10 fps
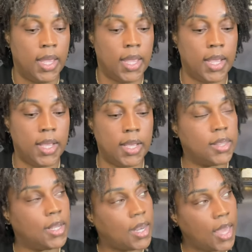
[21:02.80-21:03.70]

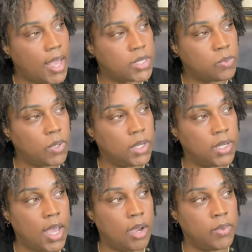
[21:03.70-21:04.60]
And the last
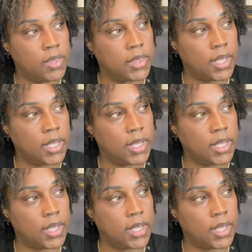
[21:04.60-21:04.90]
one I would